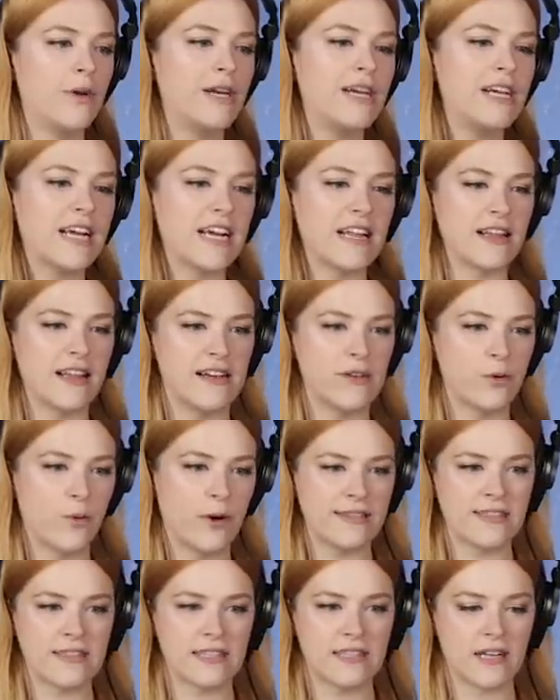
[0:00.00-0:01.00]
we need to get
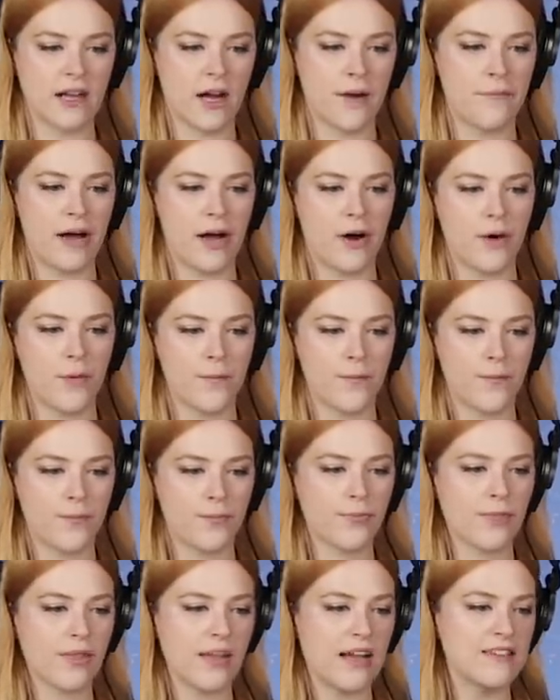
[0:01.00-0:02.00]
Wesley to come out
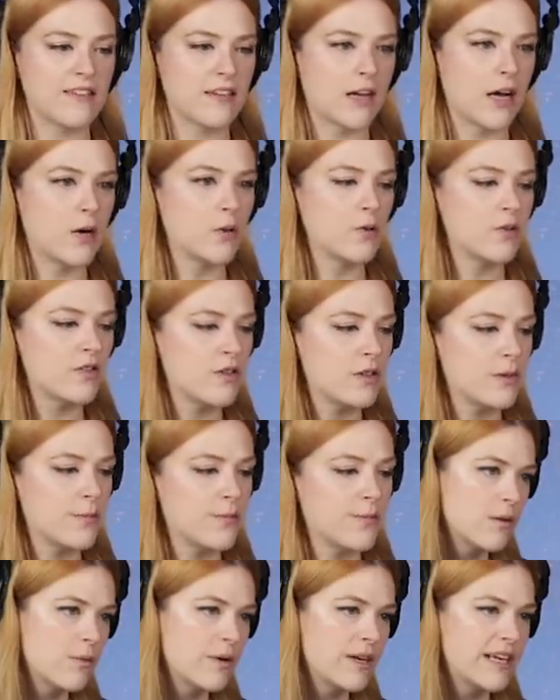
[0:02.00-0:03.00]
as a ghost.
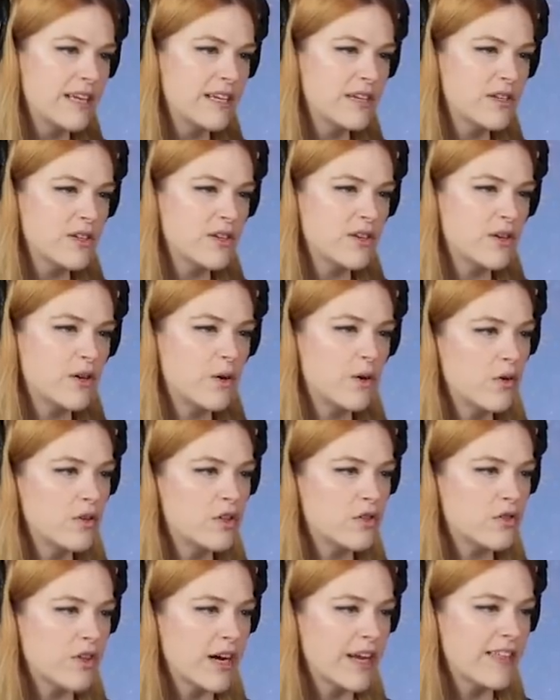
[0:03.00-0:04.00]
We need to
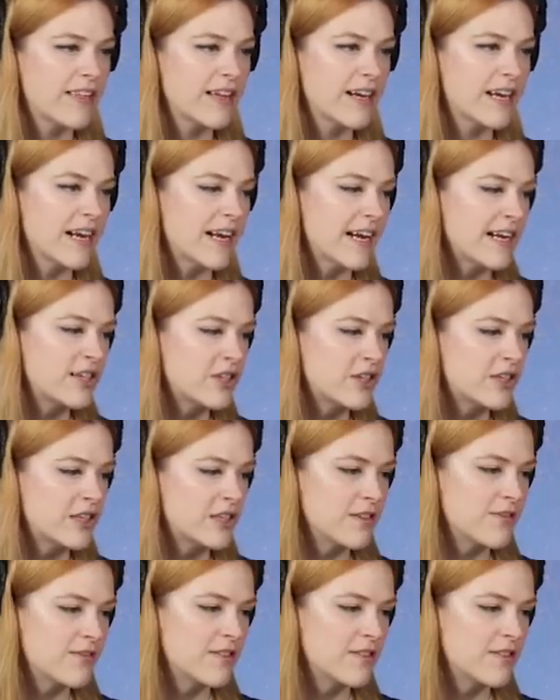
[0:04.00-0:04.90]
strengthen connection to the